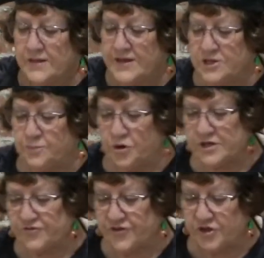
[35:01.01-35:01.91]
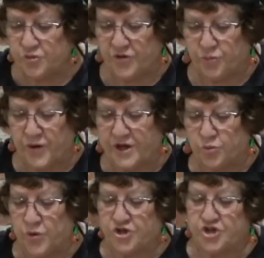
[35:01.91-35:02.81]
This book is filled with
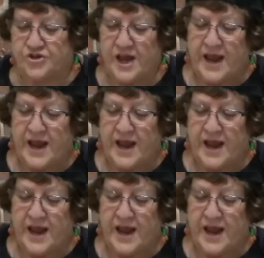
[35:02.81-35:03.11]
wicked witches,